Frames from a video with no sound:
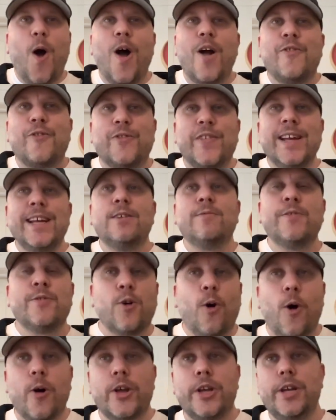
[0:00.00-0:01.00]
I think we've
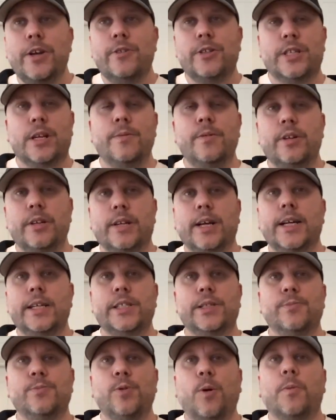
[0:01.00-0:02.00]
got a huge
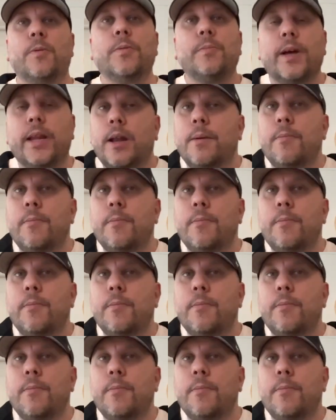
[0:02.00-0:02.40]
communication problem,